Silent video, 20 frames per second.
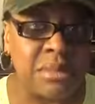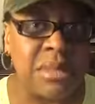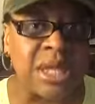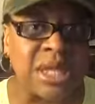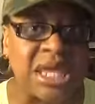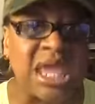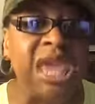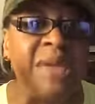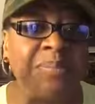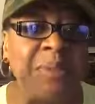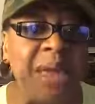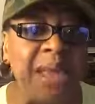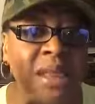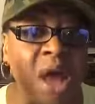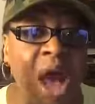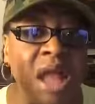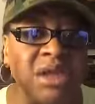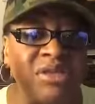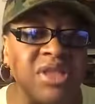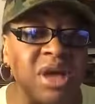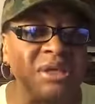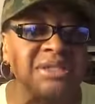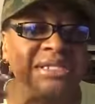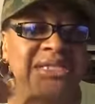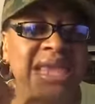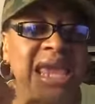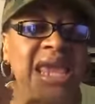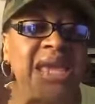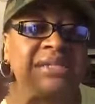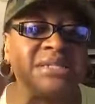Keep and all of those
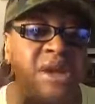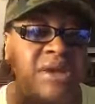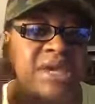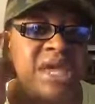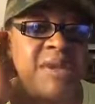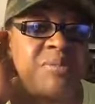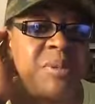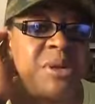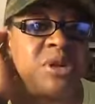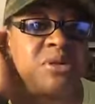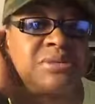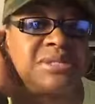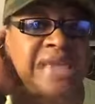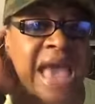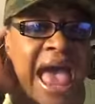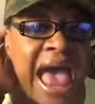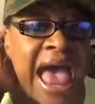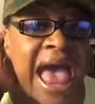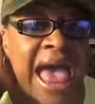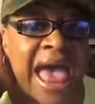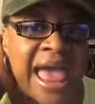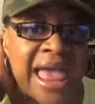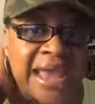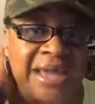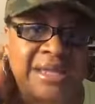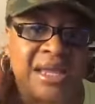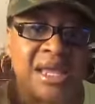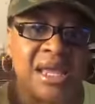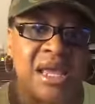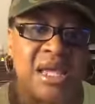things are keeping you
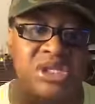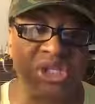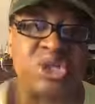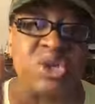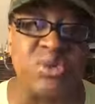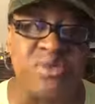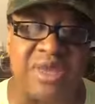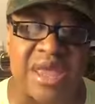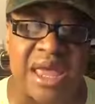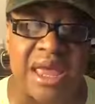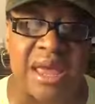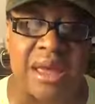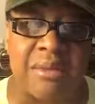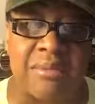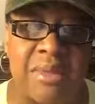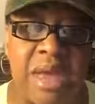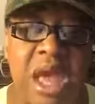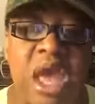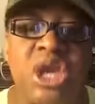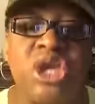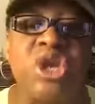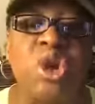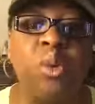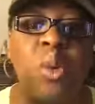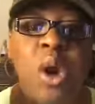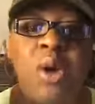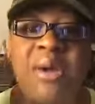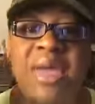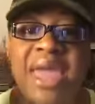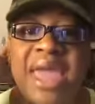tied to them. You
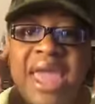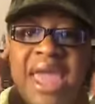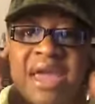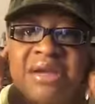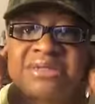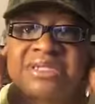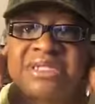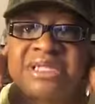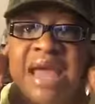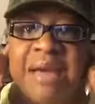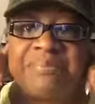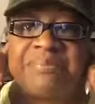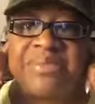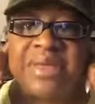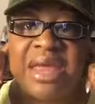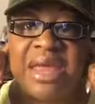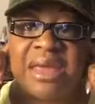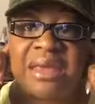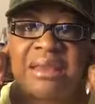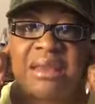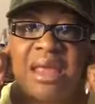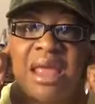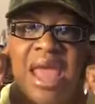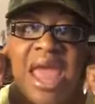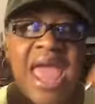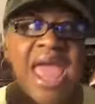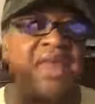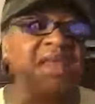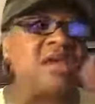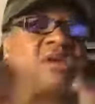will hear something
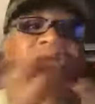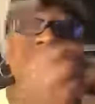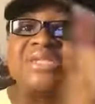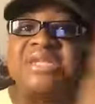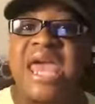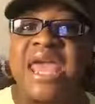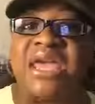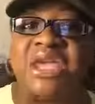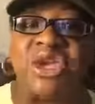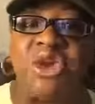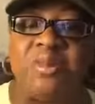and it'll take you